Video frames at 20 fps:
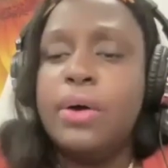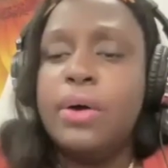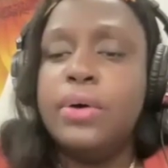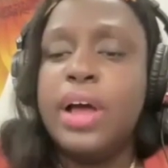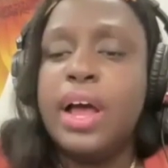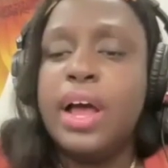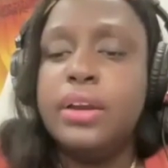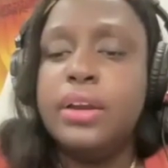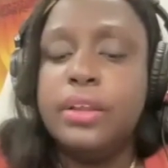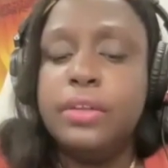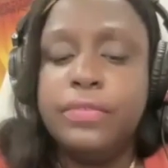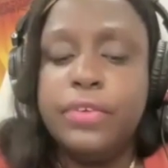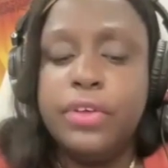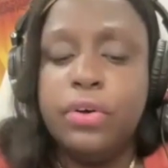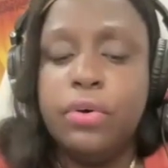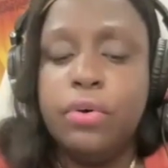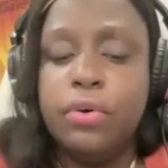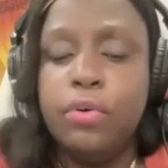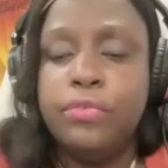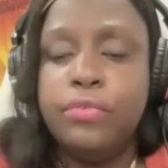how do you
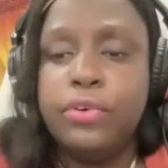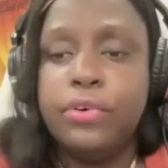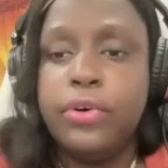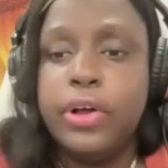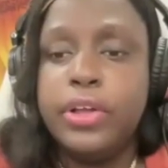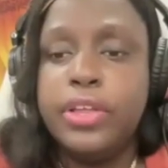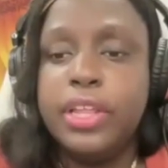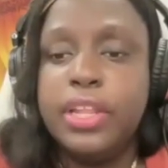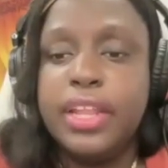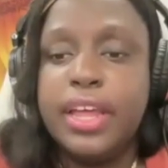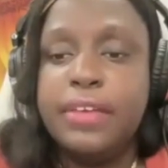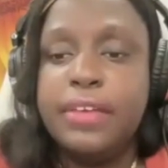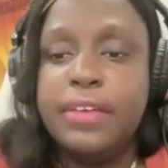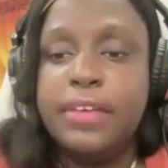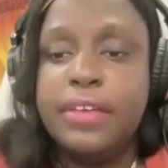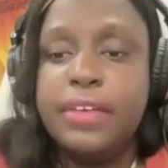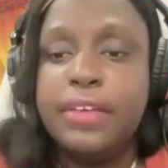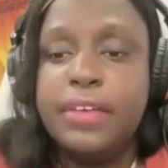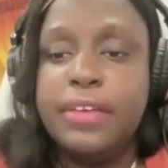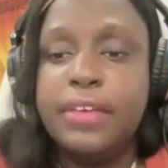feel overall your life
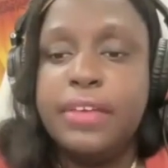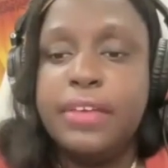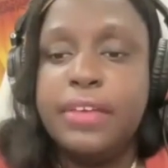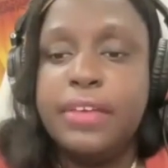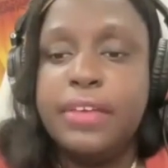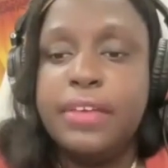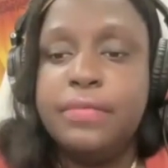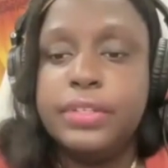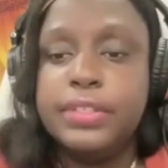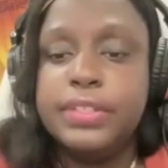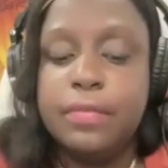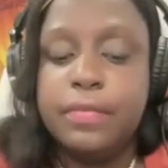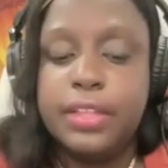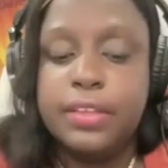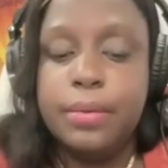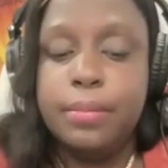was